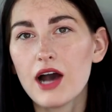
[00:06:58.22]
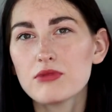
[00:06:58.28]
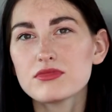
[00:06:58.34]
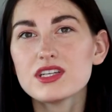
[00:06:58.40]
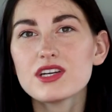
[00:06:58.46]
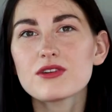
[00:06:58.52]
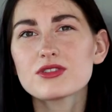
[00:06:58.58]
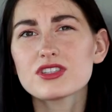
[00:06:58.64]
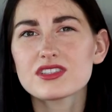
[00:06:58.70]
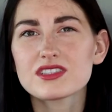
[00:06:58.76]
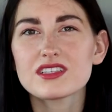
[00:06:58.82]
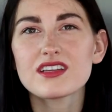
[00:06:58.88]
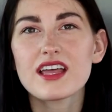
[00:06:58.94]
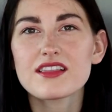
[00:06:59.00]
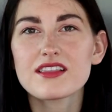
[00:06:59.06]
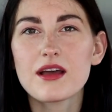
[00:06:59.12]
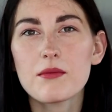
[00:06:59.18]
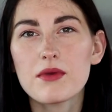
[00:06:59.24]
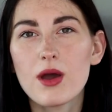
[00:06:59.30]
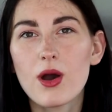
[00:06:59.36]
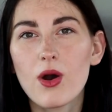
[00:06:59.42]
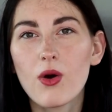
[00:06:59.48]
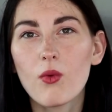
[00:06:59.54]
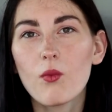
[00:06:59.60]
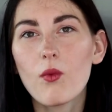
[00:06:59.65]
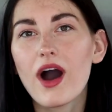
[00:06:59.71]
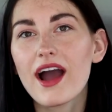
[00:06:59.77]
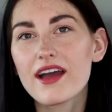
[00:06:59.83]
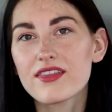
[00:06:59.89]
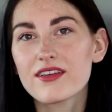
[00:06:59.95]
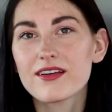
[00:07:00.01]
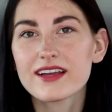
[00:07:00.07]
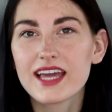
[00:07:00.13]
you know, just to let them know
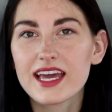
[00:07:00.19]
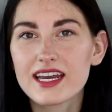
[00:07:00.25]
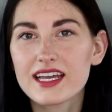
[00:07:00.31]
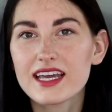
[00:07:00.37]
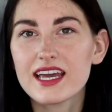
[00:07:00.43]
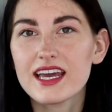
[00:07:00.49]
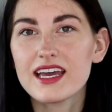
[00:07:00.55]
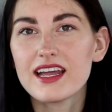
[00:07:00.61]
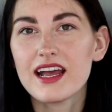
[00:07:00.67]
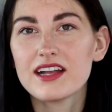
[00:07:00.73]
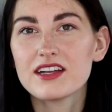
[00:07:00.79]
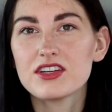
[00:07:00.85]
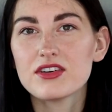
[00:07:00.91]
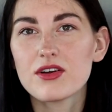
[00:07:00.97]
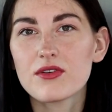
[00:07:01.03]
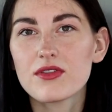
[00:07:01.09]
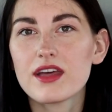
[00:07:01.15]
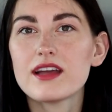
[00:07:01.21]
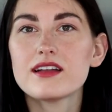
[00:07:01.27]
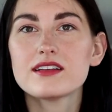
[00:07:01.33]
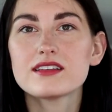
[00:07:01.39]
why they're getting it and, you know, that